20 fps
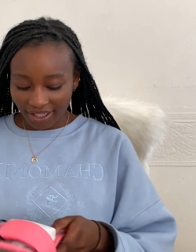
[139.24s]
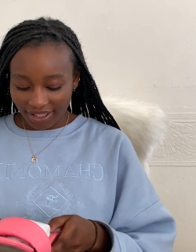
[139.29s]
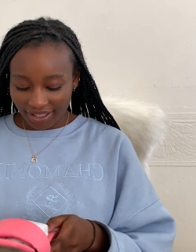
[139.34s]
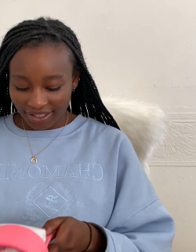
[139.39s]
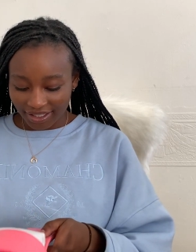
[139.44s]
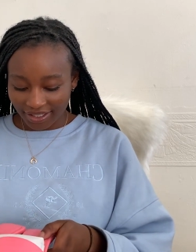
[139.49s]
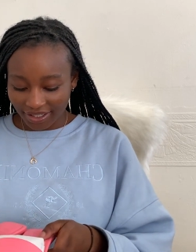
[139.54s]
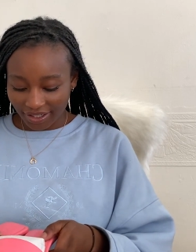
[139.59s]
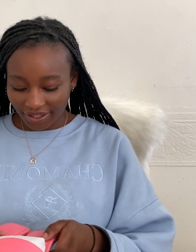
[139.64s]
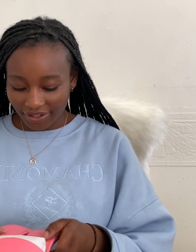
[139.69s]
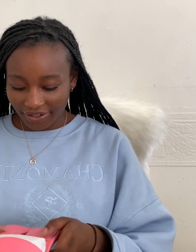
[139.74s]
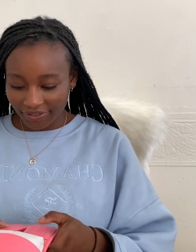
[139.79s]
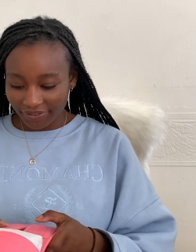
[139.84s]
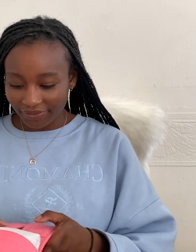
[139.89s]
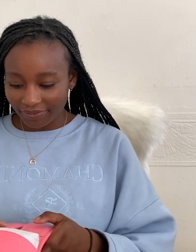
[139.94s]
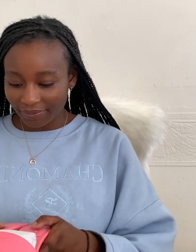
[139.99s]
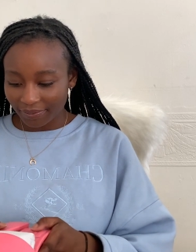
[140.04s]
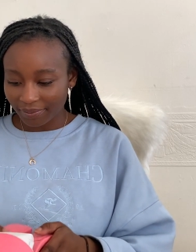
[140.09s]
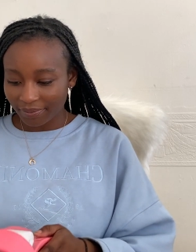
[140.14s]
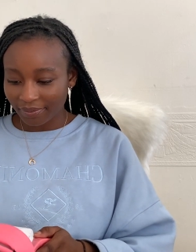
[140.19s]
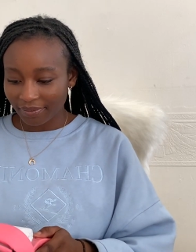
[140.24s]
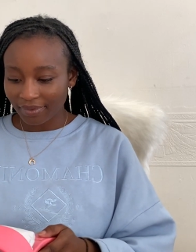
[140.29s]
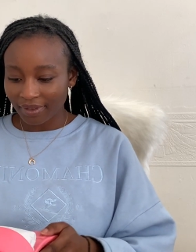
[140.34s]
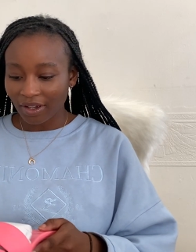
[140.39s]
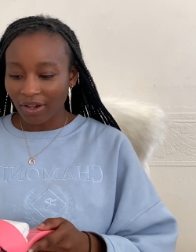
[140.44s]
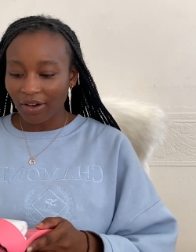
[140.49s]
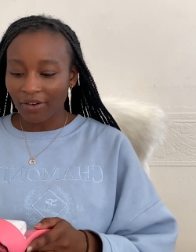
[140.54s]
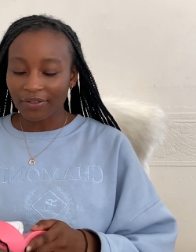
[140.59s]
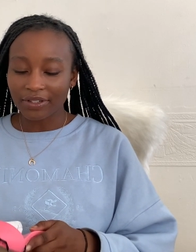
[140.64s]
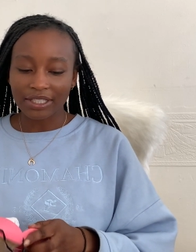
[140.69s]
So,
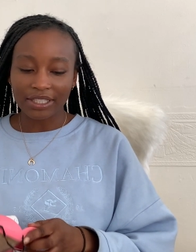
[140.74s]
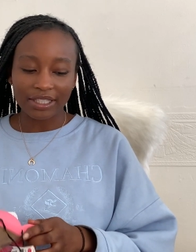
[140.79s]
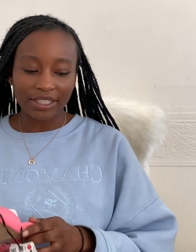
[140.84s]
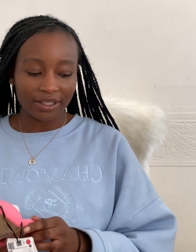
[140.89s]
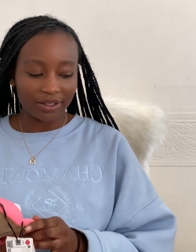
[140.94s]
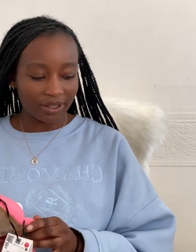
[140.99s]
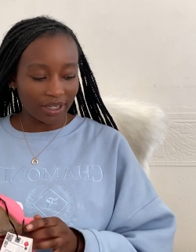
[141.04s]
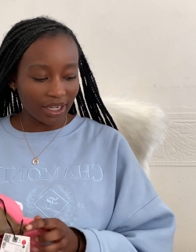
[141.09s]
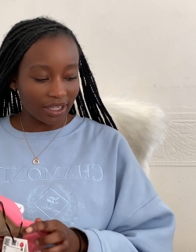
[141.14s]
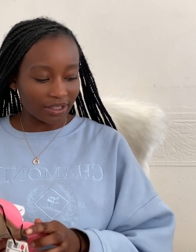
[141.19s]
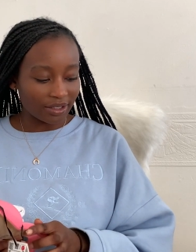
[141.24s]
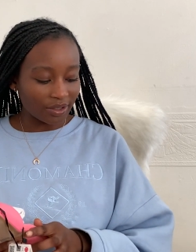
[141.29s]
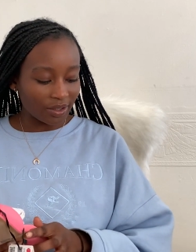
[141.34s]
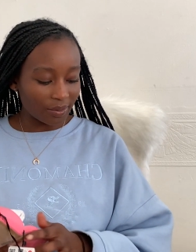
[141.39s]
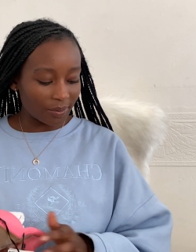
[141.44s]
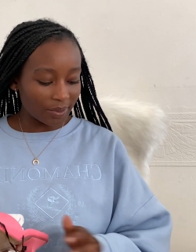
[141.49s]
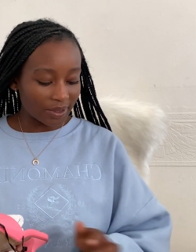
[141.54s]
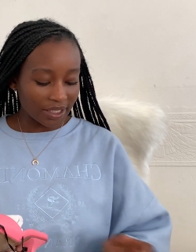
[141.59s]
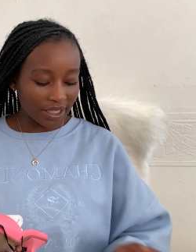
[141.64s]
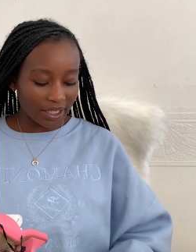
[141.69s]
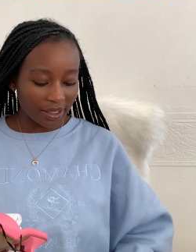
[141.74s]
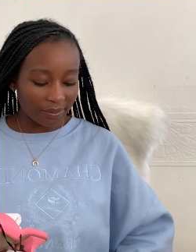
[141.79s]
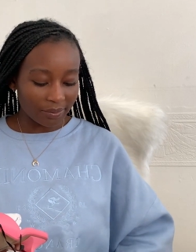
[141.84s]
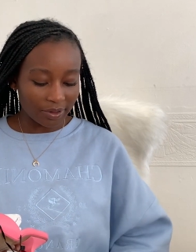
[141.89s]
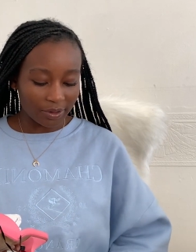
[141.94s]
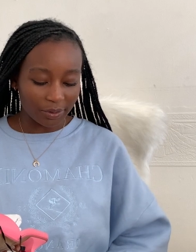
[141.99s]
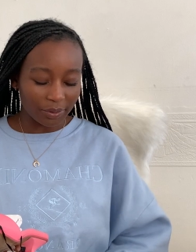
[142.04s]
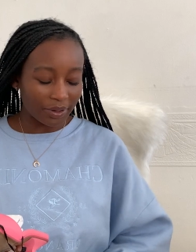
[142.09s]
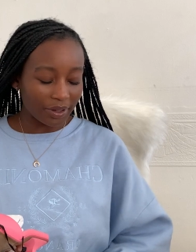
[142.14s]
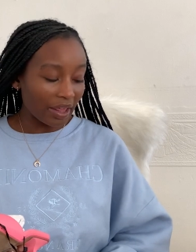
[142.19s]
obviously, you guys know Bottega be
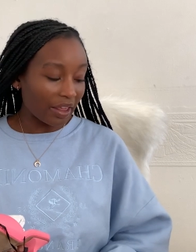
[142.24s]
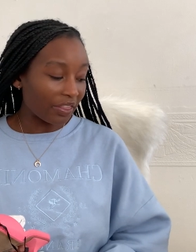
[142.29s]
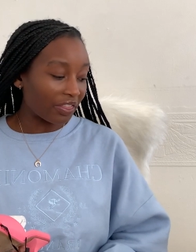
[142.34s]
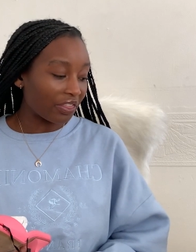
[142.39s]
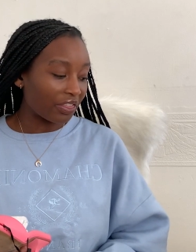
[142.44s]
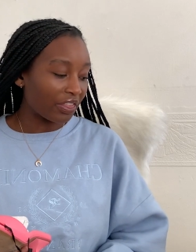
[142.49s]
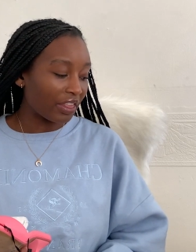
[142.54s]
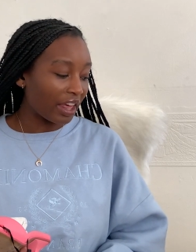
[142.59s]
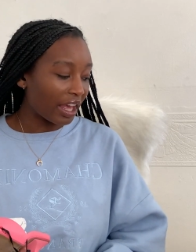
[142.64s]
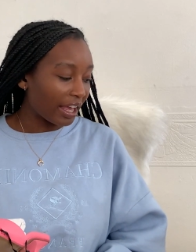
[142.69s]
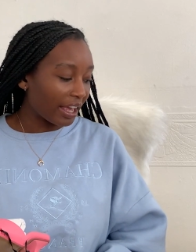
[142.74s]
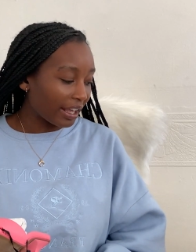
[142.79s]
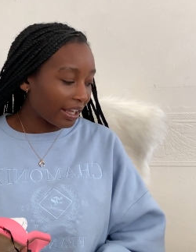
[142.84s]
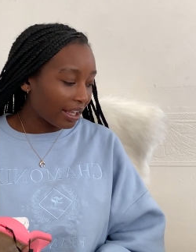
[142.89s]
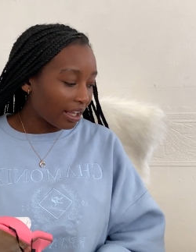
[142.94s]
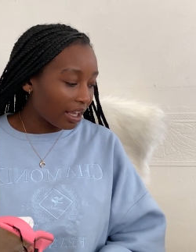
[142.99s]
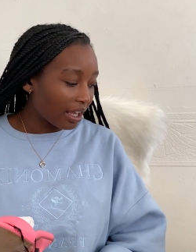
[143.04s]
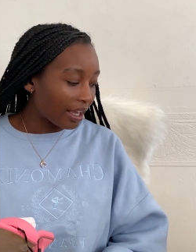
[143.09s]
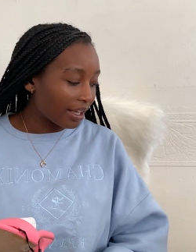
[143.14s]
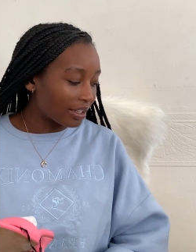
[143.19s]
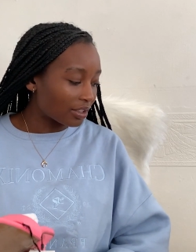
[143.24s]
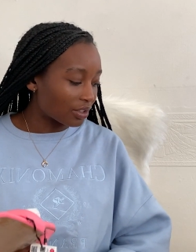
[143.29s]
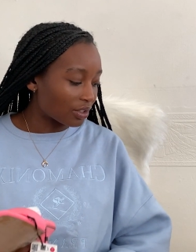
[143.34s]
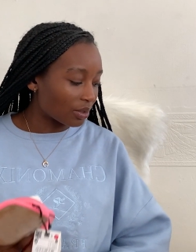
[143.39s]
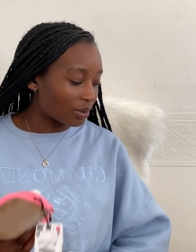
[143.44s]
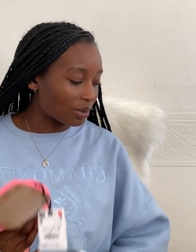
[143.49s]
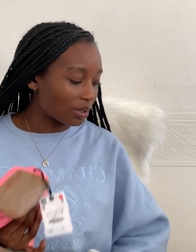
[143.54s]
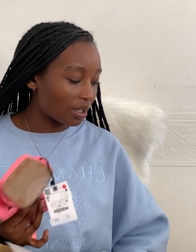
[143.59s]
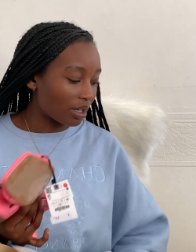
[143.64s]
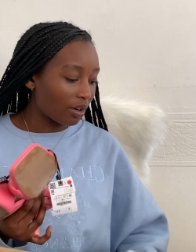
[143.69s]
doing their thing, and
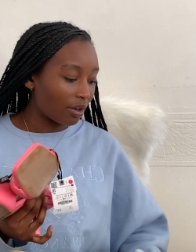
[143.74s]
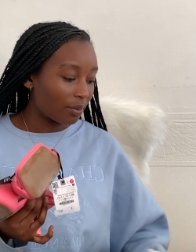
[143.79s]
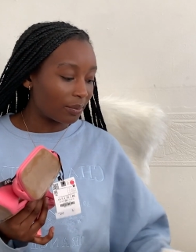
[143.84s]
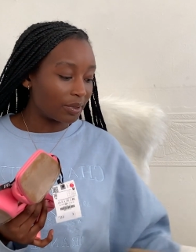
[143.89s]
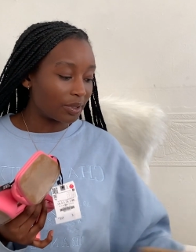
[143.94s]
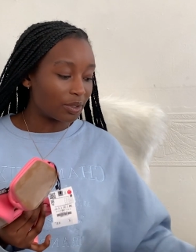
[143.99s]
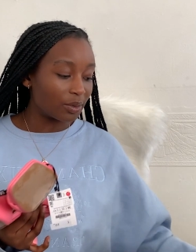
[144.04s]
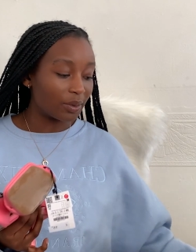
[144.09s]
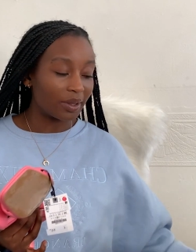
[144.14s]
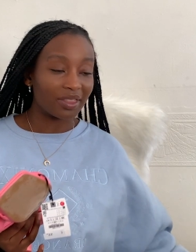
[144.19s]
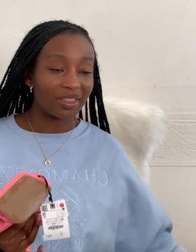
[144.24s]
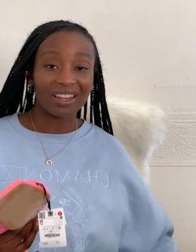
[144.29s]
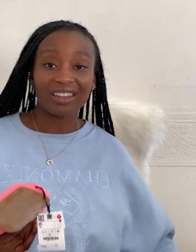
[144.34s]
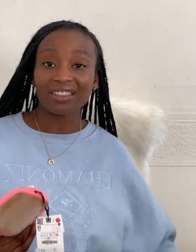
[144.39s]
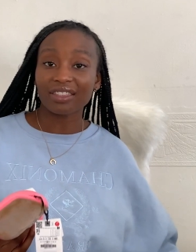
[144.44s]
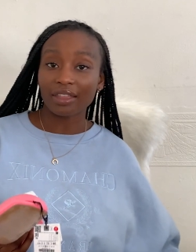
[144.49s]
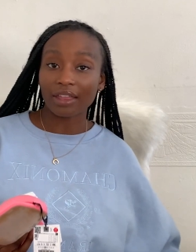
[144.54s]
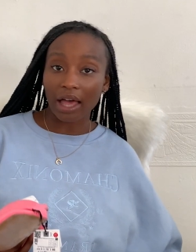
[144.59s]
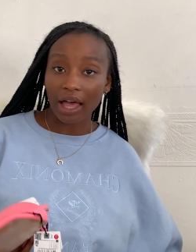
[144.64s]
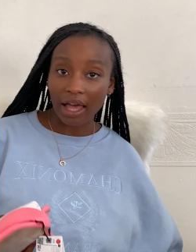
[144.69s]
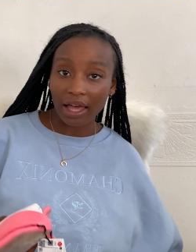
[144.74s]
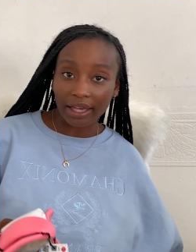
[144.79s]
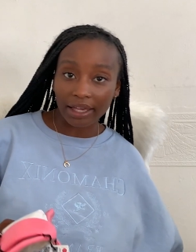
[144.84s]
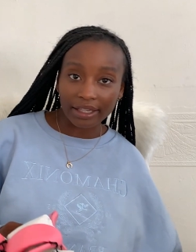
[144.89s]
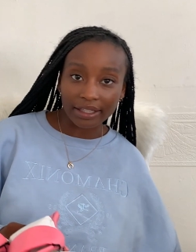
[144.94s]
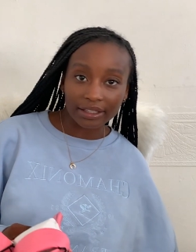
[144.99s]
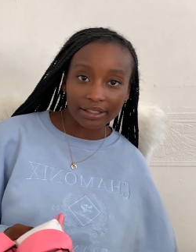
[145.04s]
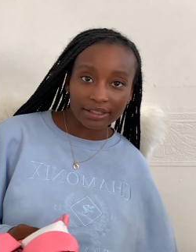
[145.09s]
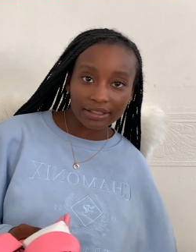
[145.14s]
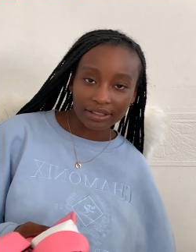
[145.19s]
so Zara be doing their
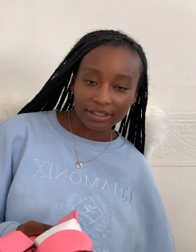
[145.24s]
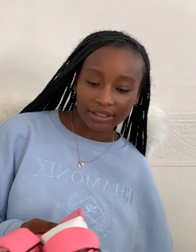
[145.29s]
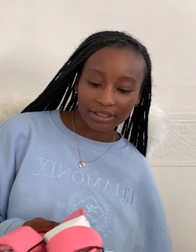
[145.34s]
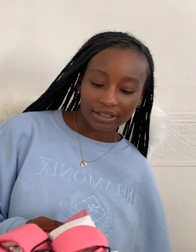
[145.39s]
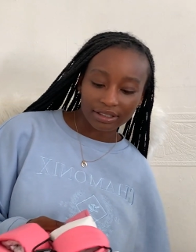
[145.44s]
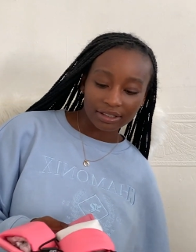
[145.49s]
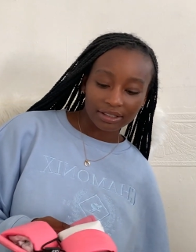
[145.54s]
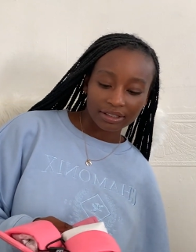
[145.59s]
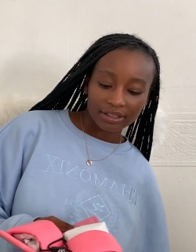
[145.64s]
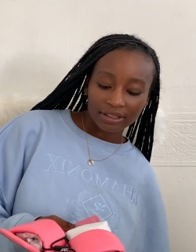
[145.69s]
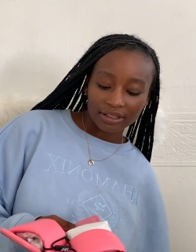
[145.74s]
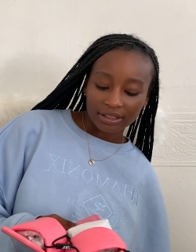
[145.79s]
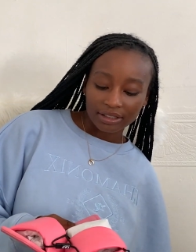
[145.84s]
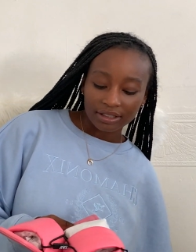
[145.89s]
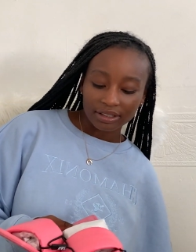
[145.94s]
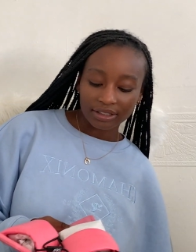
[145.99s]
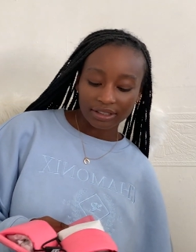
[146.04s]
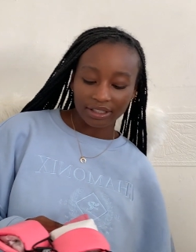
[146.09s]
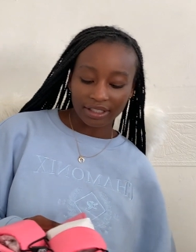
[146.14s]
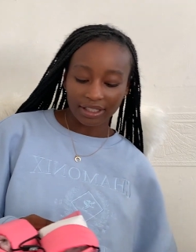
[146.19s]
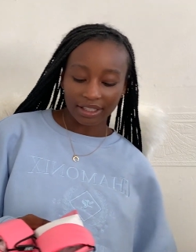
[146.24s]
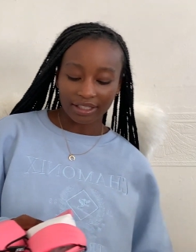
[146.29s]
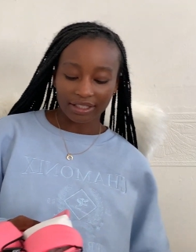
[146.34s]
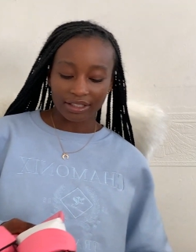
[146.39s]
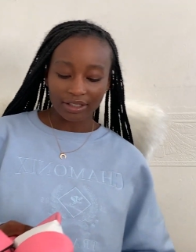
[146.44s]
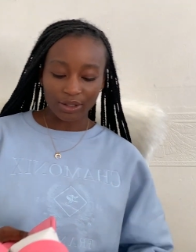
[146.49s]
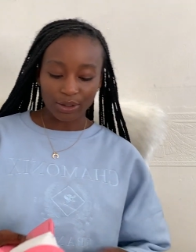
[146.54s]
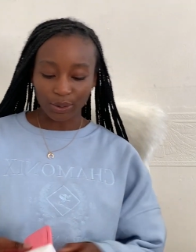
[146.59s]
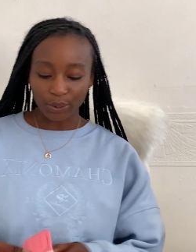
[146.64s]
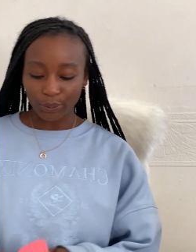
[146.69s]
thing
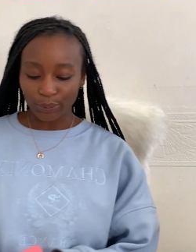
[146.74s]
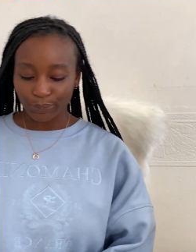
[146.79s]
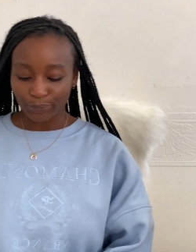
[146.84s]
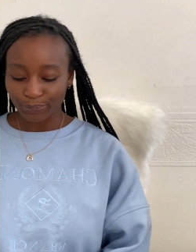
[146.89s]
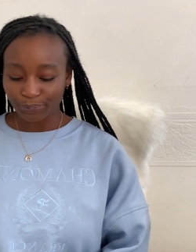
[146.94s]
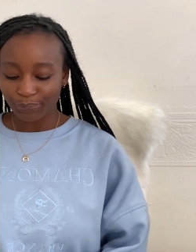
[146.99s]
too.